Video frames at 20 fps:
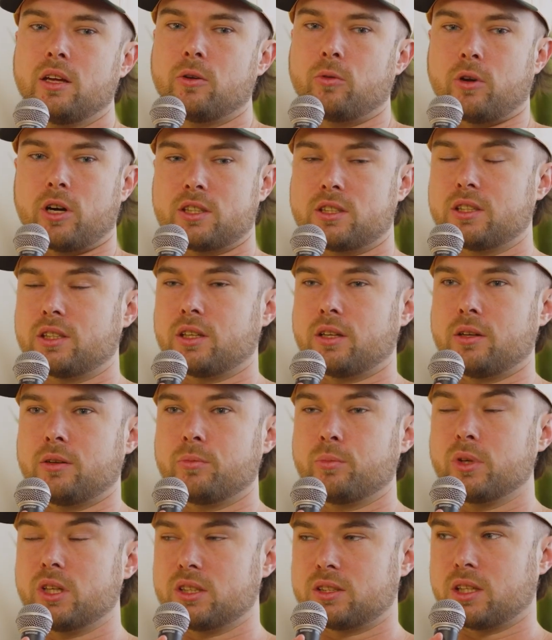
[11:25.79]
watching
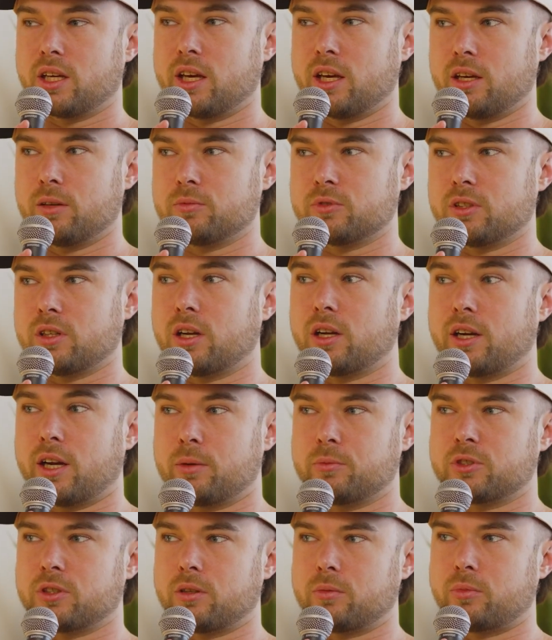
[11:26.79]
Beast Games on
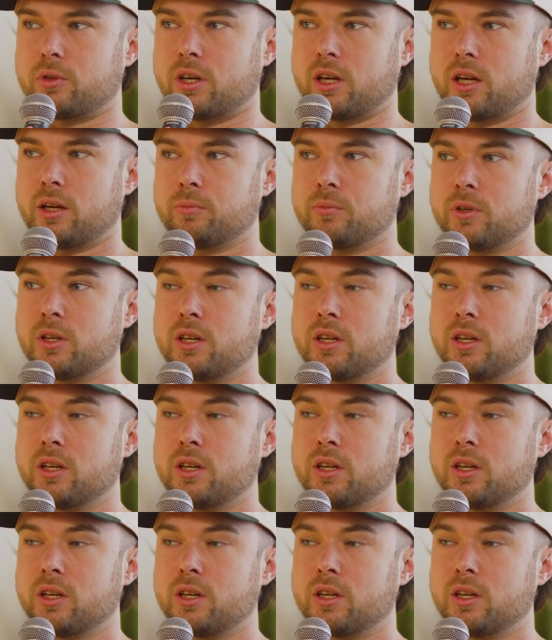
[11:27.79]
Amazon Prime.